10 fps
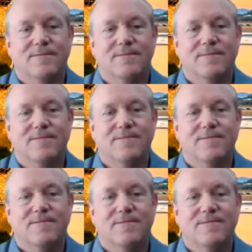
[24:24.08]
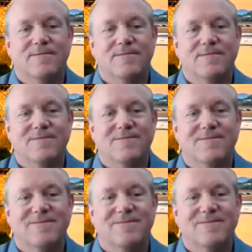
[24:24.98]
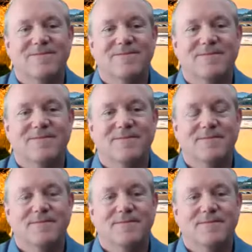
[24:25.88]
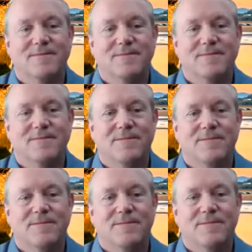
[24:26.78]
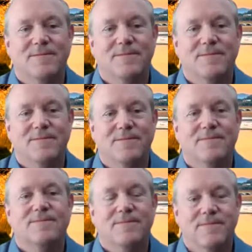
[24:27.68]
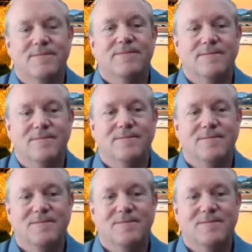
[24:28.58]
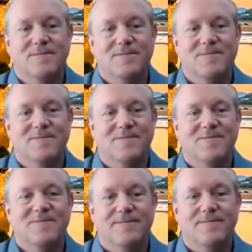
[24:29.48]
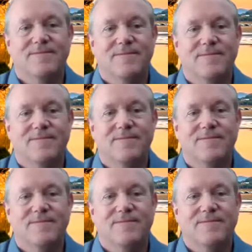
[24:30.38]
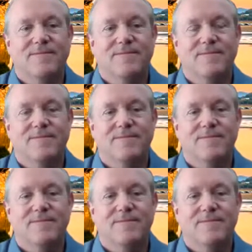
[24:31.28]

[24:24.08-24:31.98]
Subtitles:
This person isn't speaking.